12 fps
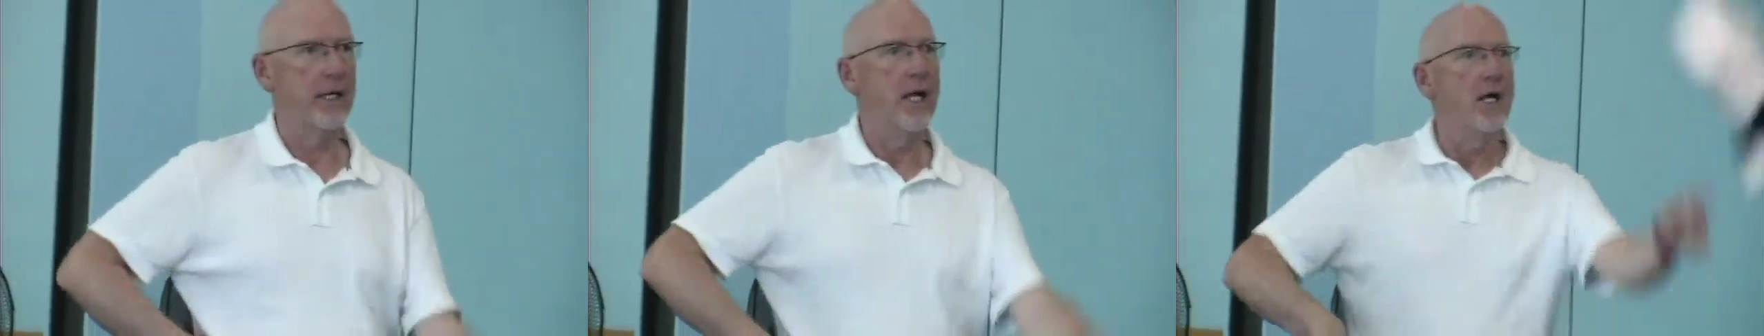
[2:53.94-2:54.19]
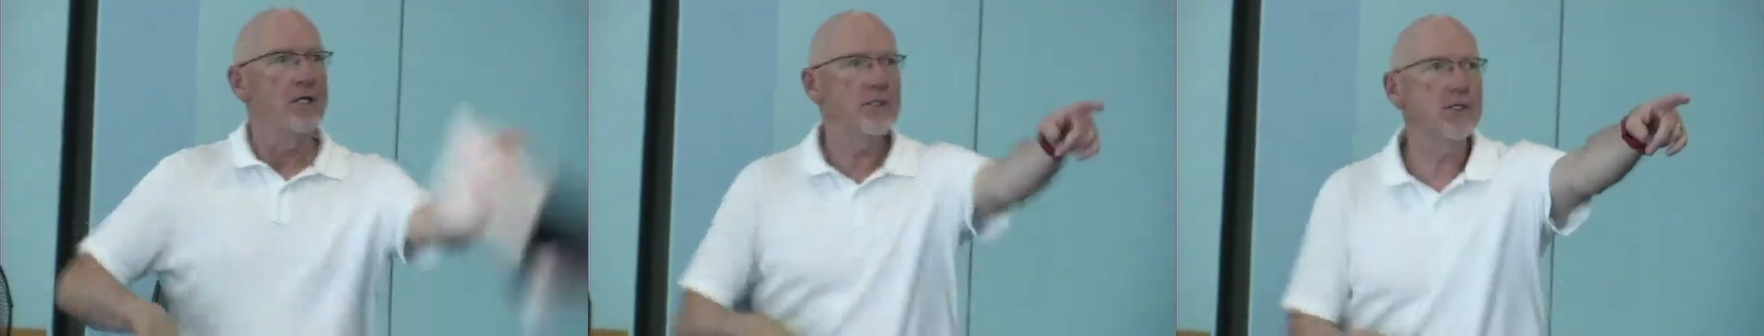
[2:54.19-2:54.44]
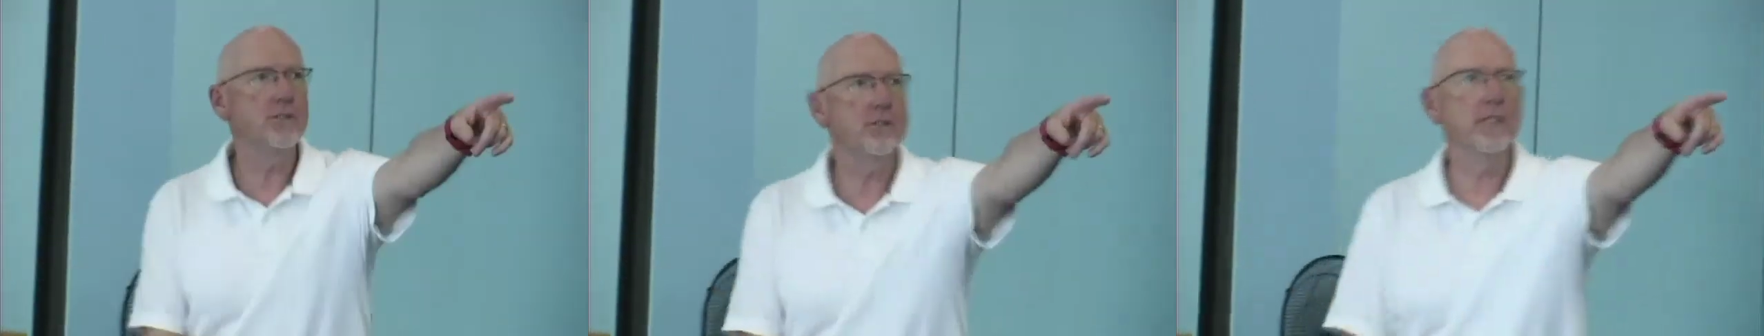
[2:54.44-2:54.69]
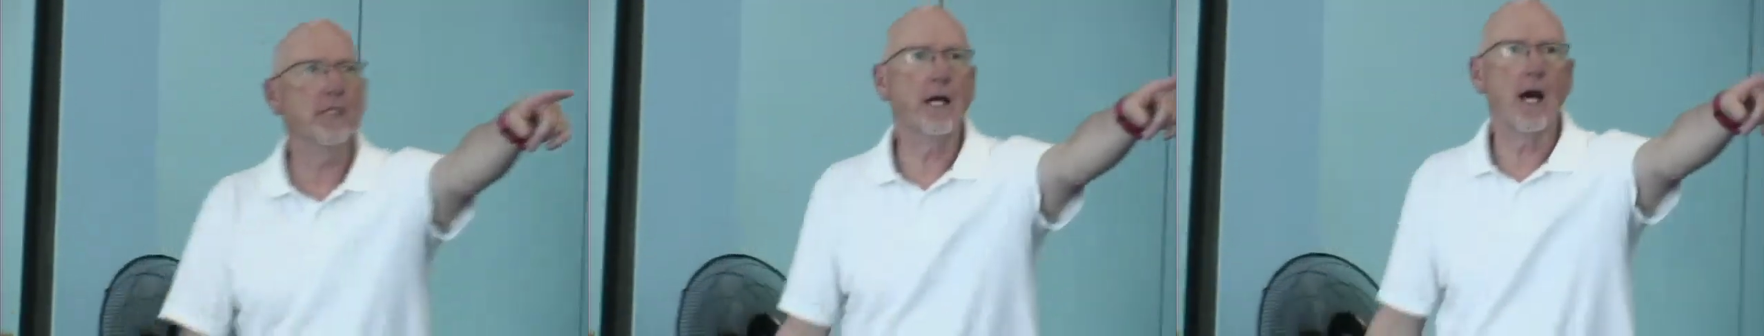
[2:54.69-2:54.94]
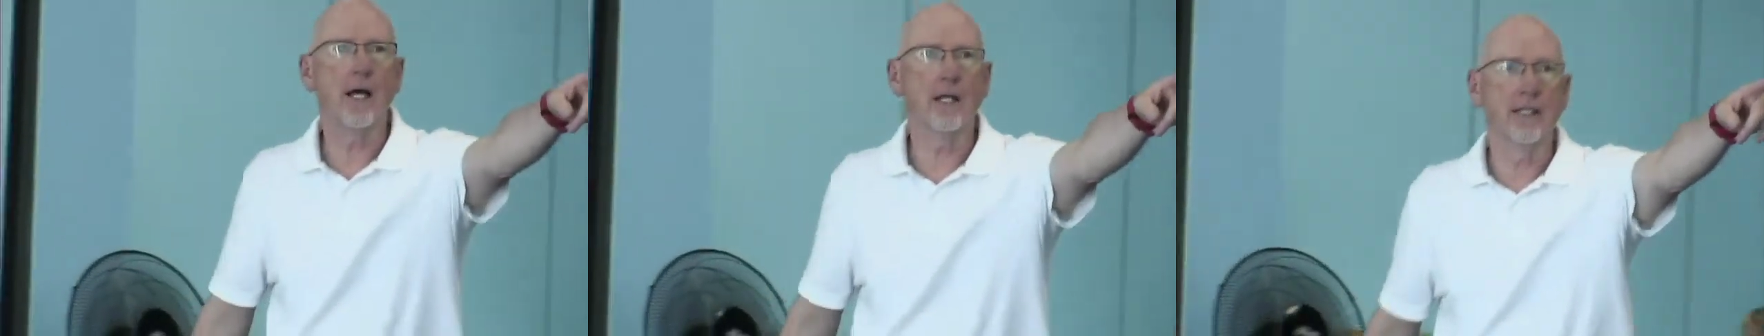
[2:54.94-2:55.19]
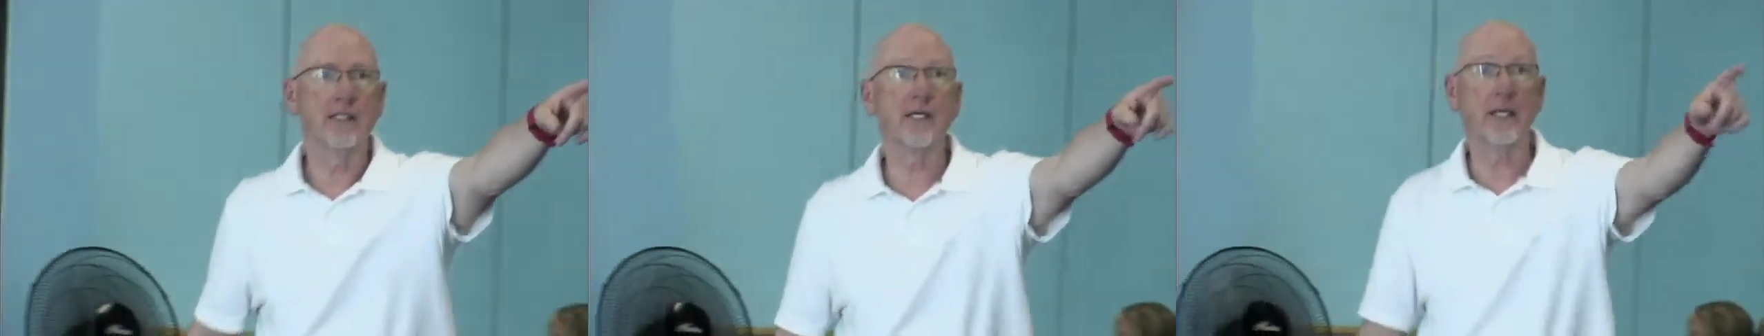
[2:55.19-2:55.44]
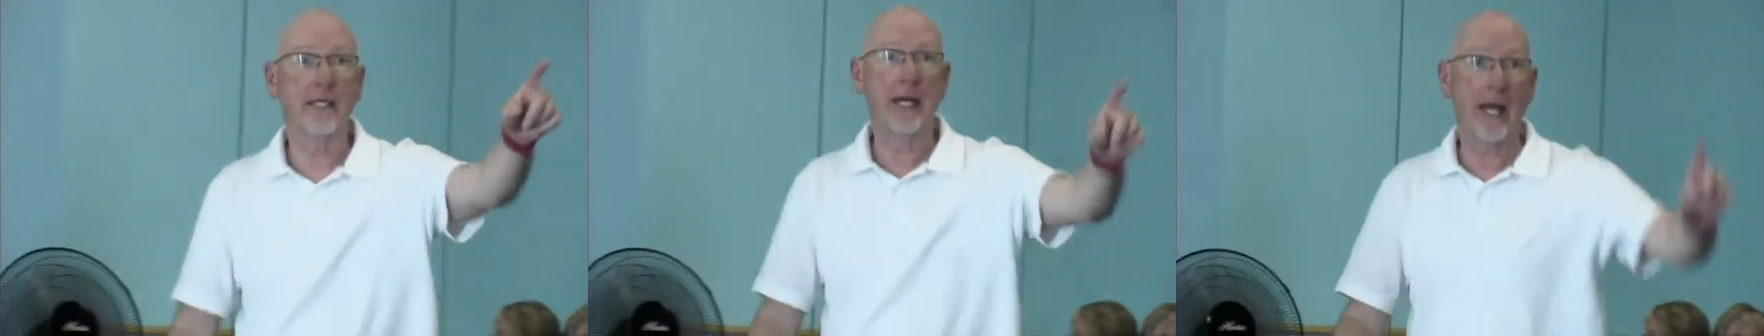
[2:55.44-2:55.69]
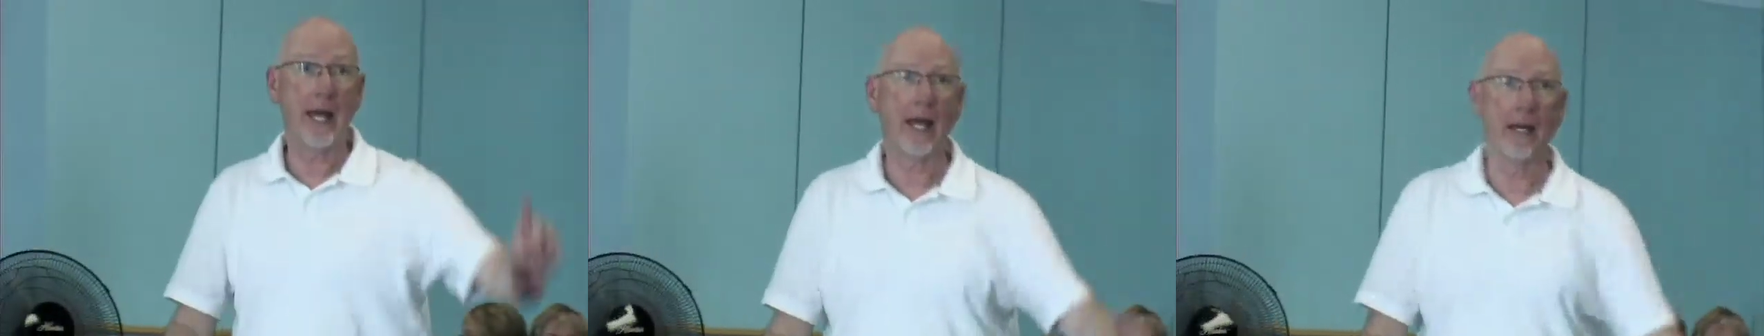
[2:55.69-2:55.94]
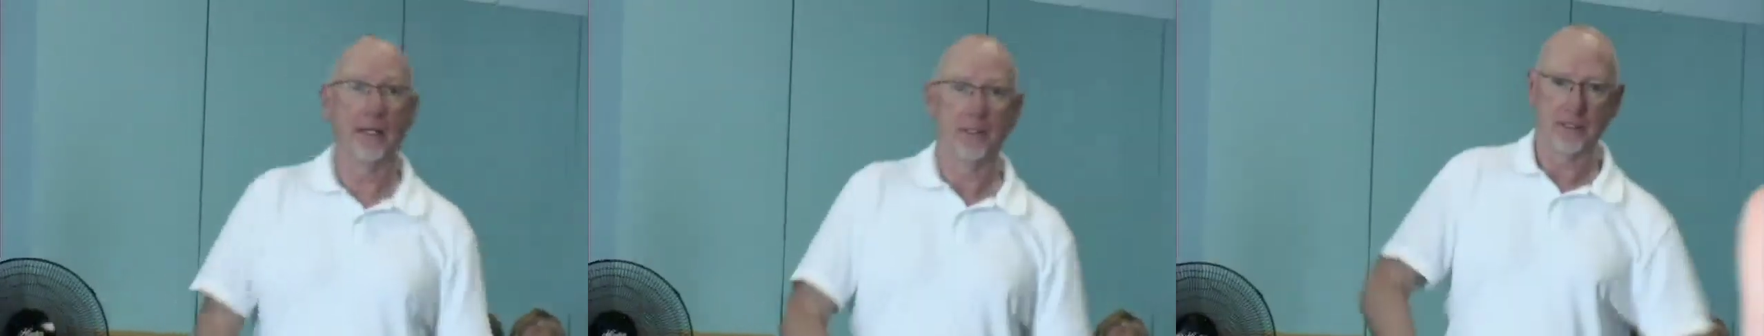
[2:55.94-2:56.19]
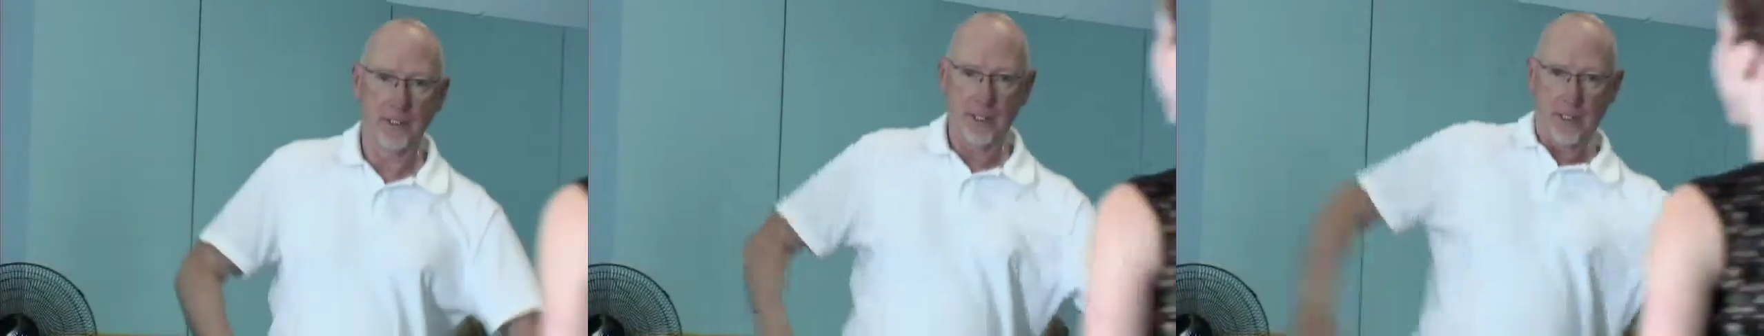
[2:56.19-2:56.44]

for Barocco because everything has to be bigger